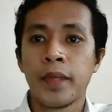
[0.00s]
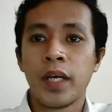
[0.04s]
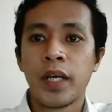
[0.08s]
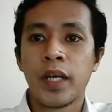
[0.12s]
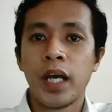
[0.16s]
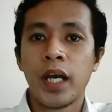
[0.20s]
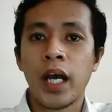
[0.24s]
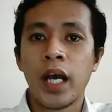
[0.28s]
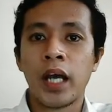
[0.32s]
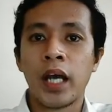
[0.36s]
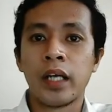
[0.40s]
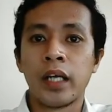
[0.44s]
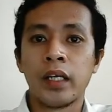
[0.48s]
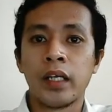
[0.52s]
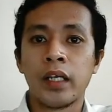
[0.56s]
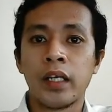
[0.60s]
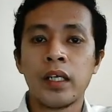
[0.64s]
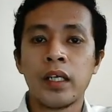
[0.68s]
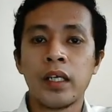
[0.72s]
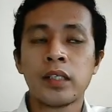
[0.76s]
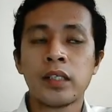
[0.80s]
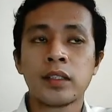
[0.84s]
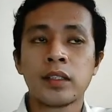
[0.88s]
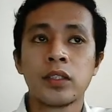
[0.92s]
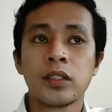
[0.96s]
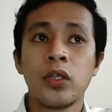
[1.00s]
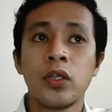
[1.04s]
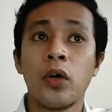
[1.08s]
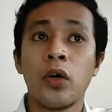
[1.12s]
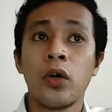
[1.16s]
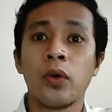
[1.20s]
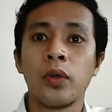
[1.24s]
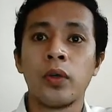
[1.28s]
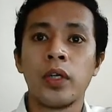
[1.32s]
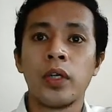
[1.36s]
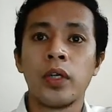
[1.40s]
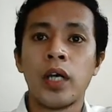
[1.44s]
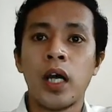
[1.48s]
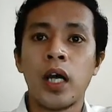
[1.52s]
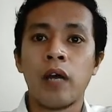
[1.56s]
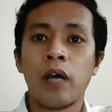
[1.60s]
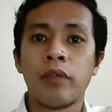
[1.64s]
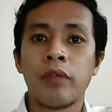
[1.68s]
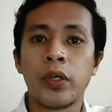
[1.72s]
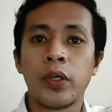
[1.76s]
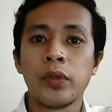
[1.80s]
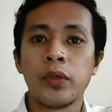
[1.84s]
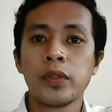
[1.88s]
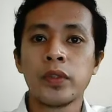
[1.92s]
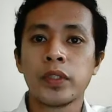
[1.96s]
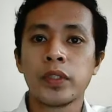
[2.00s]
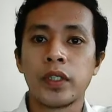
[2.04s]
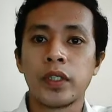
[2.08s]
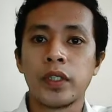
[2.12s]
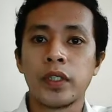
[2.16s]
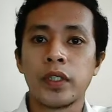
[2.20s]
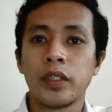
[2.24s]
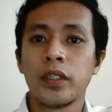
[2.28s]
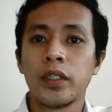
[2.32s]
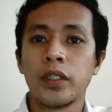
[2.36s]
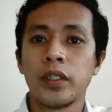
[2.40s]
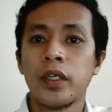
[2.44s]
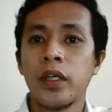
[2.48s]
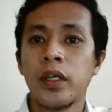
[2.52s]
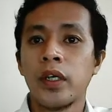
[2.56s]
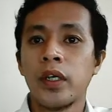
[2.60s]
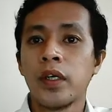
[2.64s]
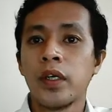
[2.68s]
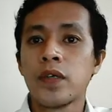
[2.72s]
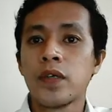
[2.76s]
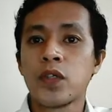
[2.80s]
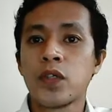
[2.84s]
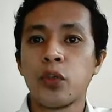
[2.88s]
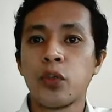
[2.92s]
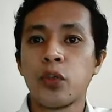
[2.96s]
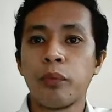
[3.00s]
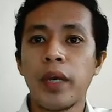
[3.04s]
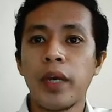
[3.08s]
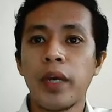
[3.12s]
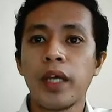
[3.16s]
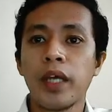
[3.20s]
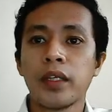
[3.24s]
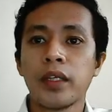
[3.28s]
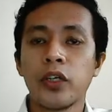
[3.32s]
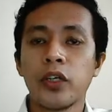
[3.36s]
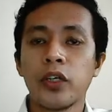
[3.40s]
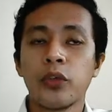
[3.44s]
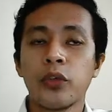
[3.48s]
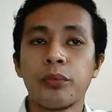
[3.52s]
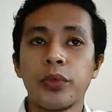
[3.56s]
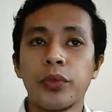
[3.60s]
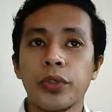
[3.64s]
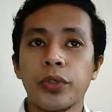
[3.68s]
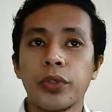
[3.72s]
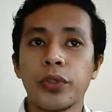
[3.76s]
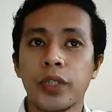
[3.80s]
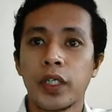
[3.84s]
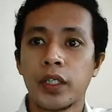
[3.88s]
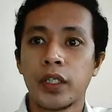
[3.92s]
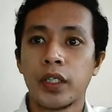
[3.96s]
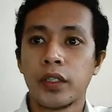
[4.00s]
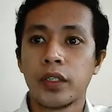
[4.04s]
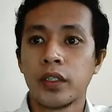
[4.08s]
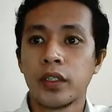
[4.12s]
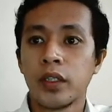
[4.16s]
And its goal of the user is to make the computer